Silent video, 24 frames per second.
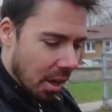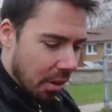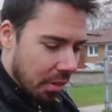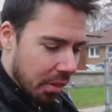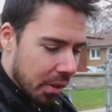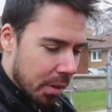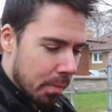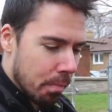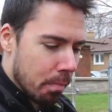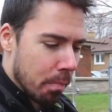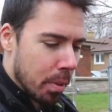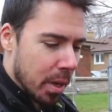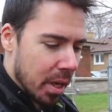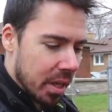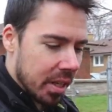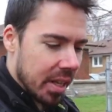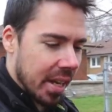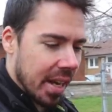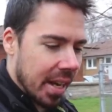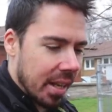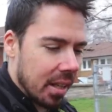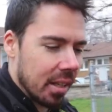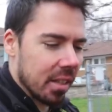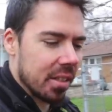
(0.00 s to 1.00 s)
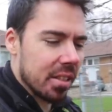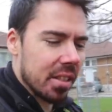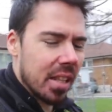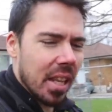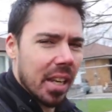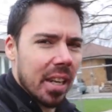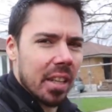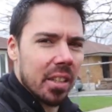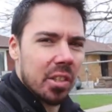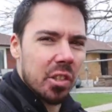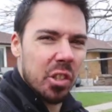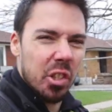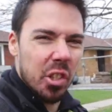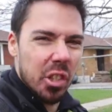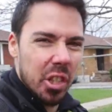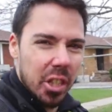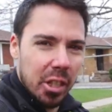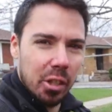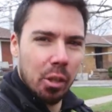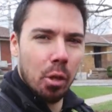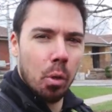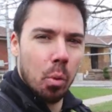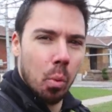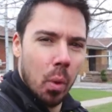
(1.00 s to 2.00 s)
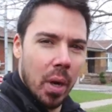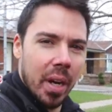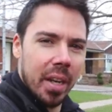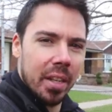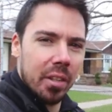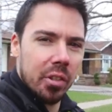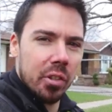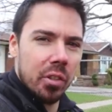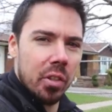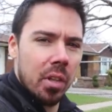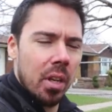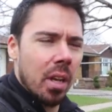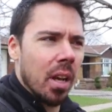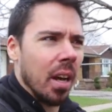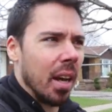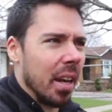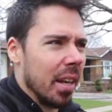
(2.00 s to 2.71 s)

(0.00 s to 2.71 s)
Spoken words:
nothing but calisthenics, zero weights.